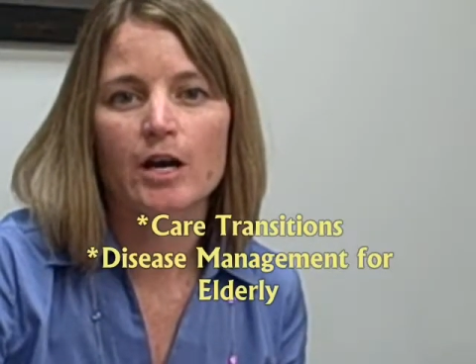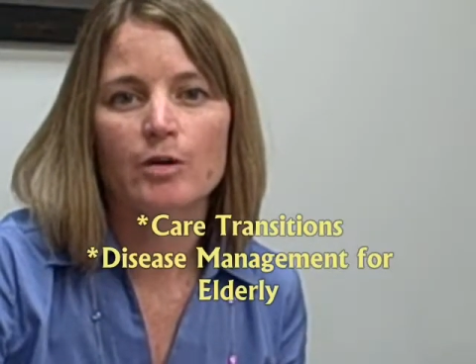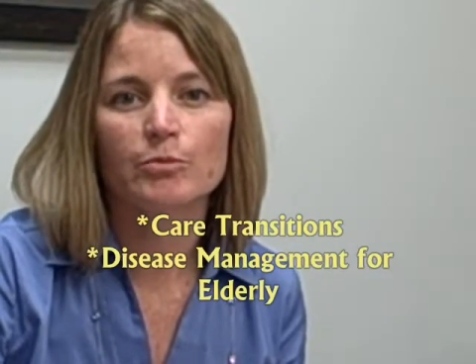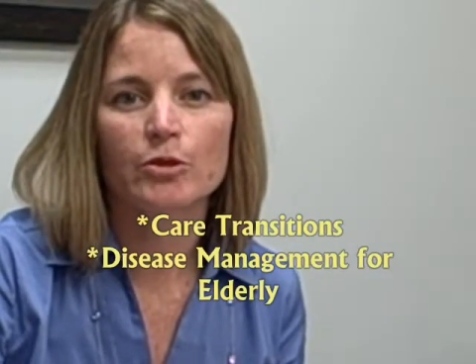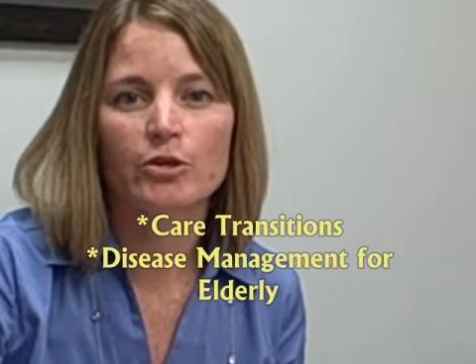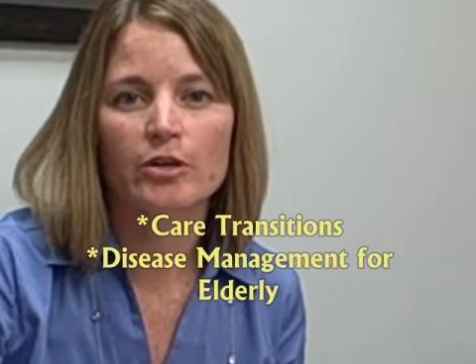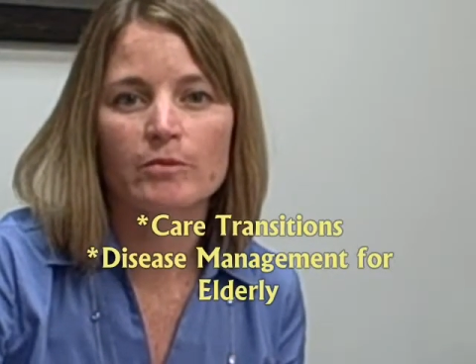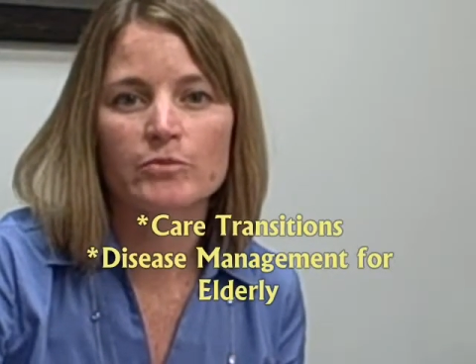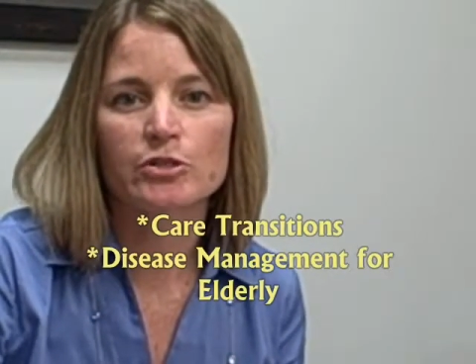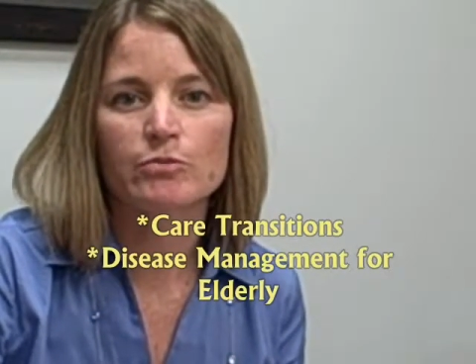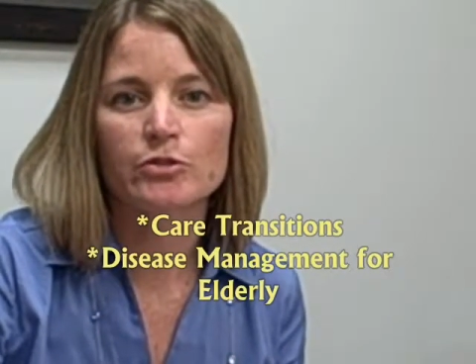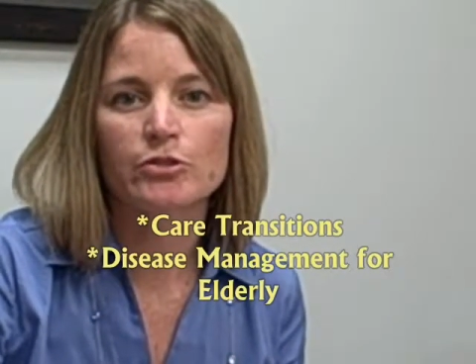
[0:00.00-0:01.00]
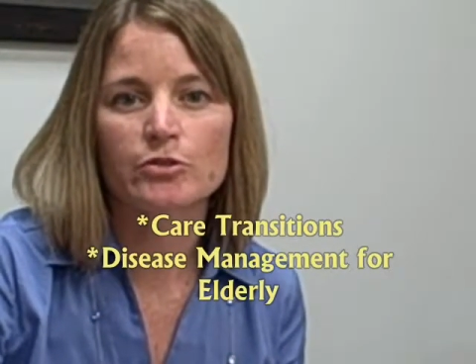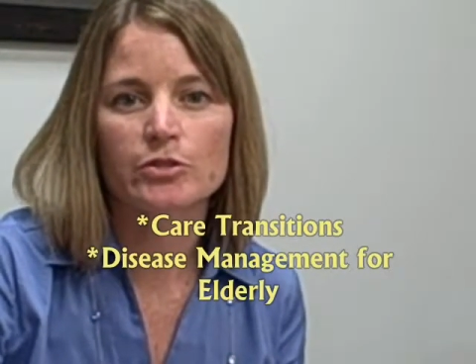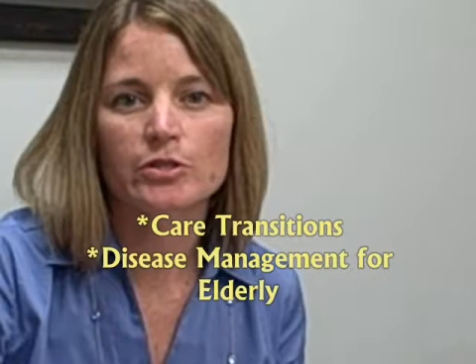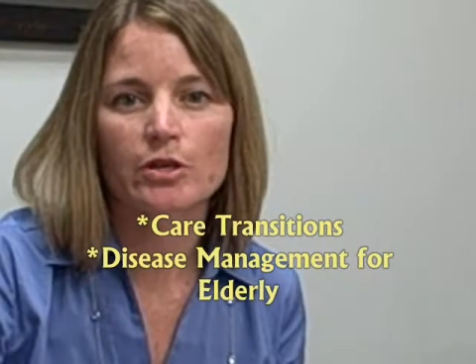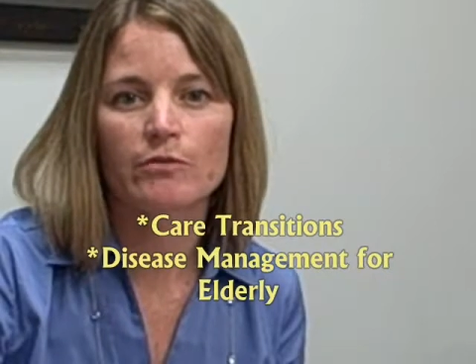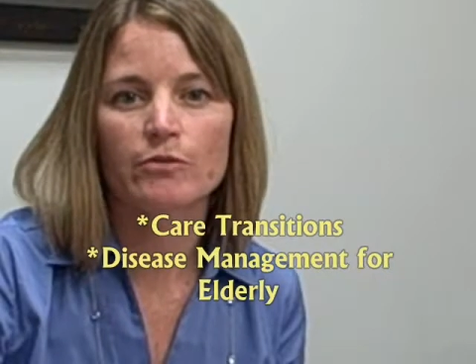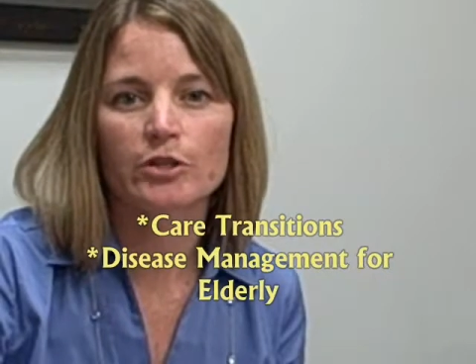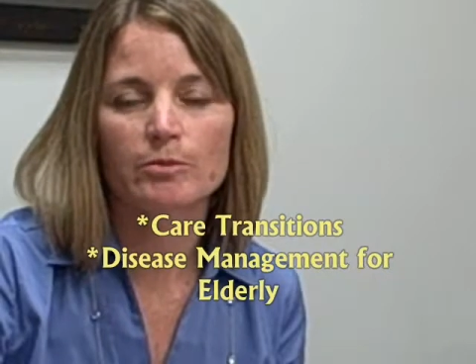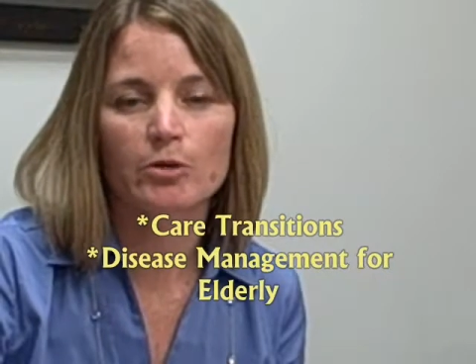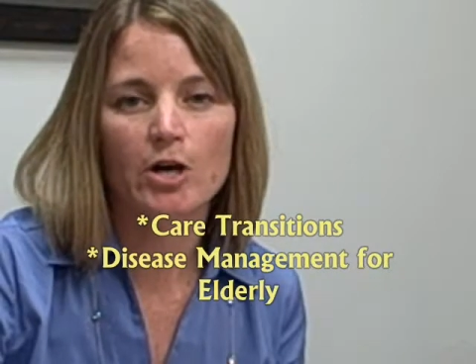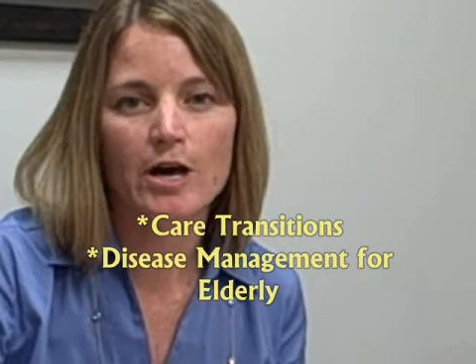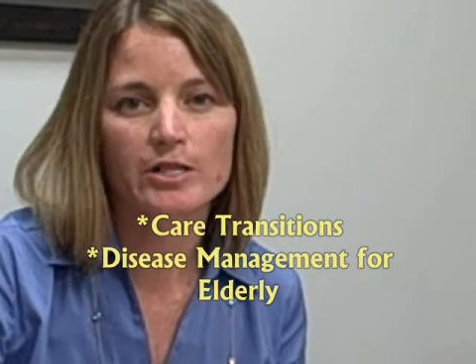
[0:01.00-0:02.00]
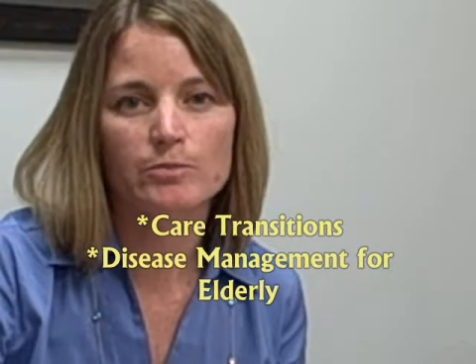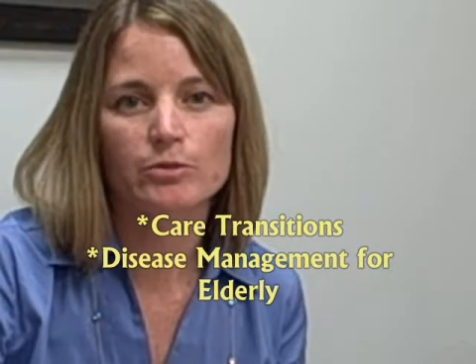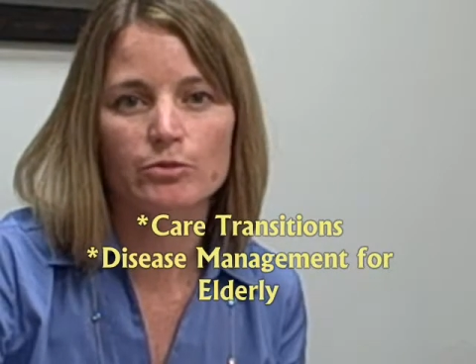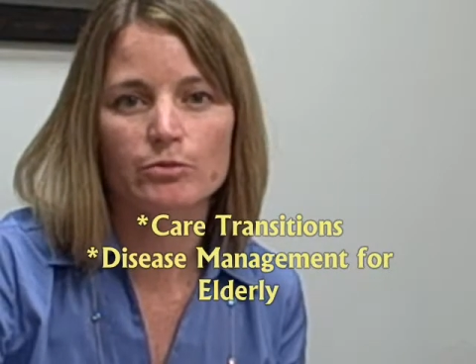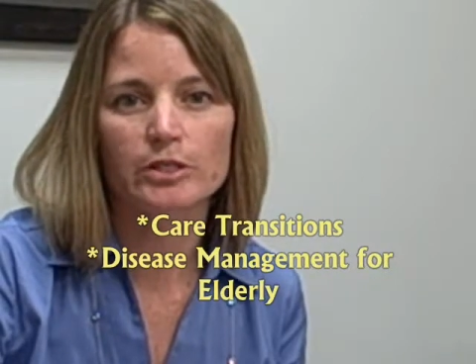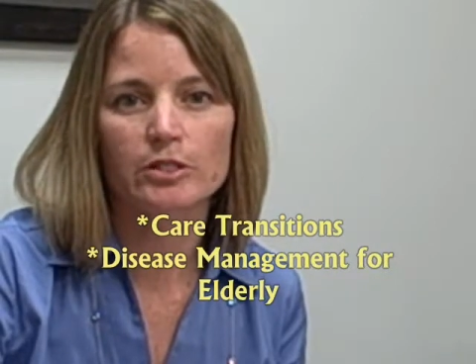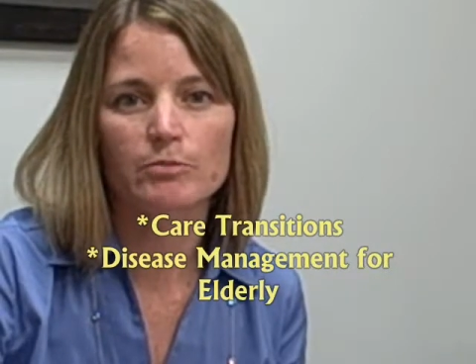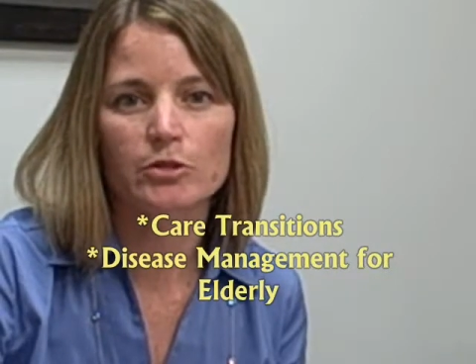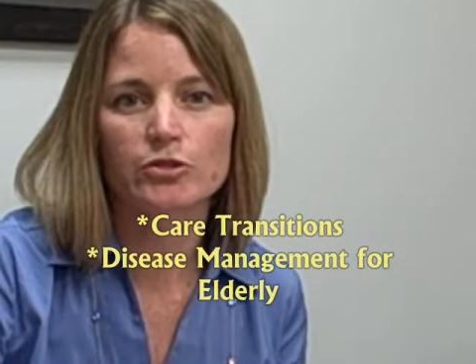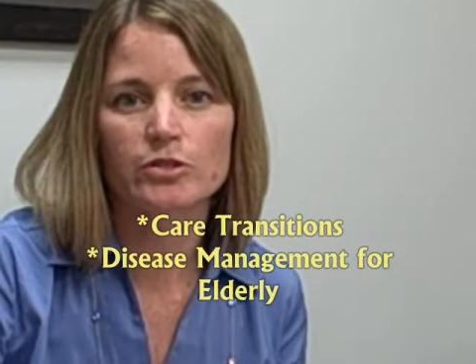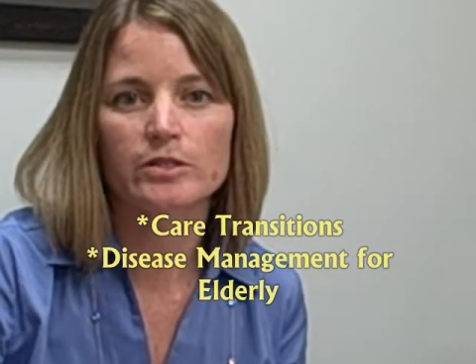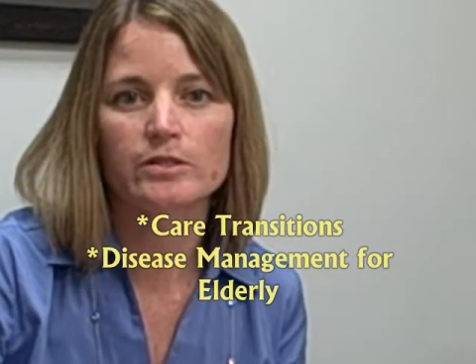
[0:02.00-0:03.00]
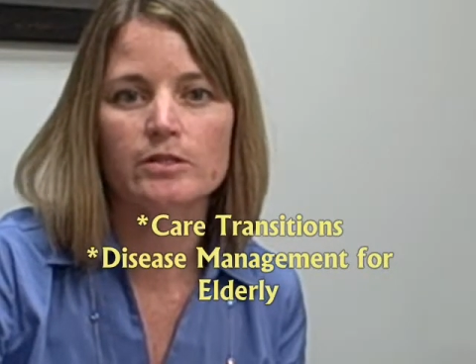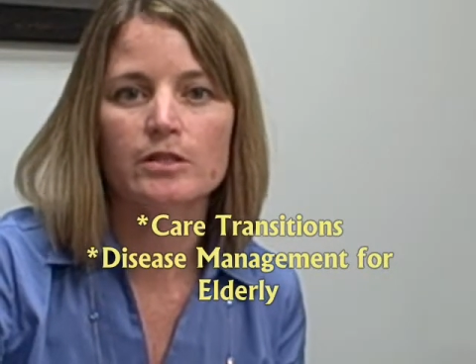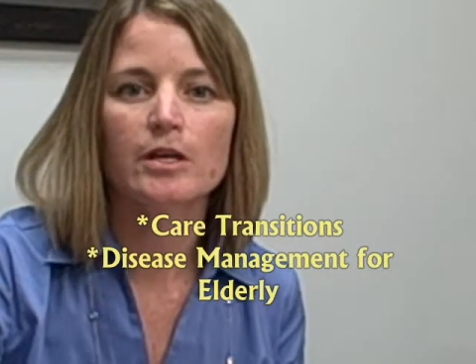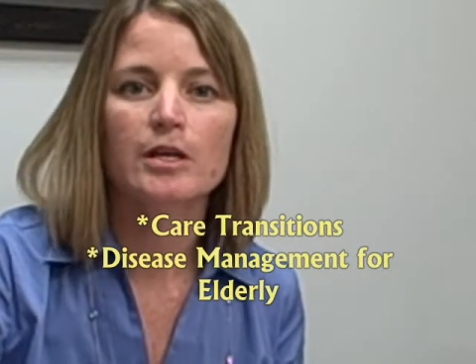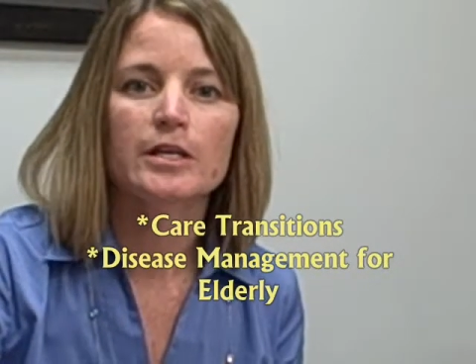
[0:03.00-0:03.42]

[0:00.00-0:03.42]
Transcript: on programs to reduce avoidable hospital readmissions,